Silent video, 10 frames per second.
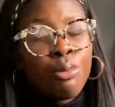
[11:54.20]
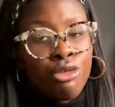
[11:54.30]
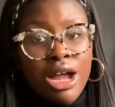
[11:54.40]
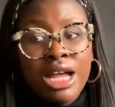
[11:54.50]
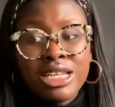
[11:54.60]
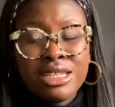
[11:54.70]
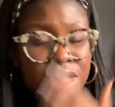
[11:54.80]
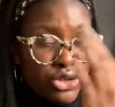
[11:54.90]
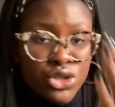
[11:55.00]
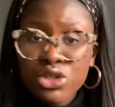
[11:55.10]
grand, and
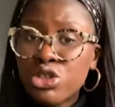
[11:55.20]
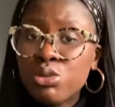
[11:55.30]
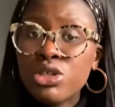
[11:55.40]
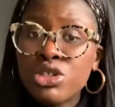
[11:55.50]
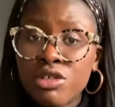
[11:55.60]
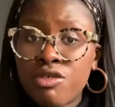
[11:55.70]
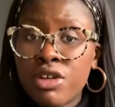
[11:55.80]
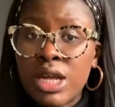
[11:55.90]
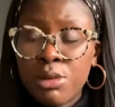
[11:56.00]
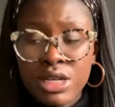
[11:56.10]
that's just the tuition
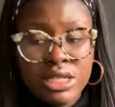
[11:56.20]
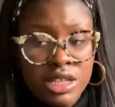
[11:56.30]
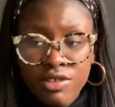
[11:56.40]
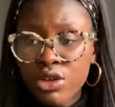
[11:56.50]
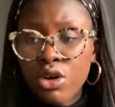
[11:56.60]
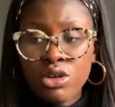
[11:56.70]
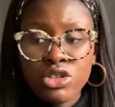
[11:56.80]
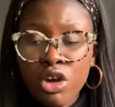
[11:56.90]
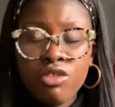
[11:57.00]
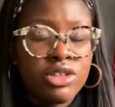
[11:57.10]
fee, because living
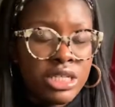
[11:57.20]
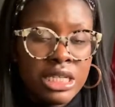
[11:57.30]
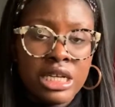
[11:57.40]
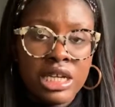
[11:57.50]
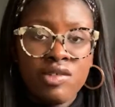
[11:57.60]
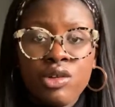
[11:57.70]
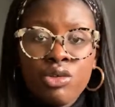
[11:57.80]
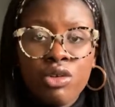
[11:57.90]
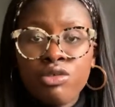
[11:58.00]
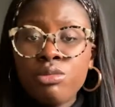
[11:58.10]
costs, obviously, if
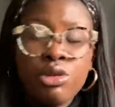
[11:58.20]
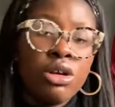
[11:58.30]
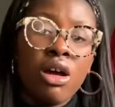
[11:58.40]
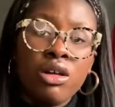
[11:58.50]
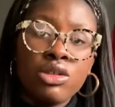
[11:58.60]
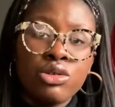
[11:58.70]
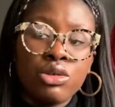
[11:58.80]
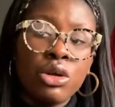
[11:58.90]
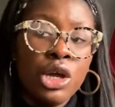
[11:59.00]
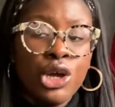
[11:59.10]
you're not from
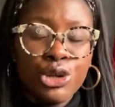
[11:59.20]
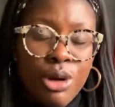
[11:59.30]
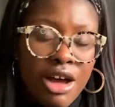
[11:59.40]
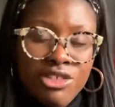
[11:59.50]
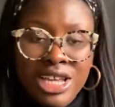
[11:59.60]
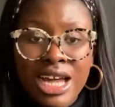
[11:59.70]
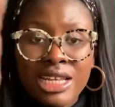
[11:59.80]
Newcastle, you have to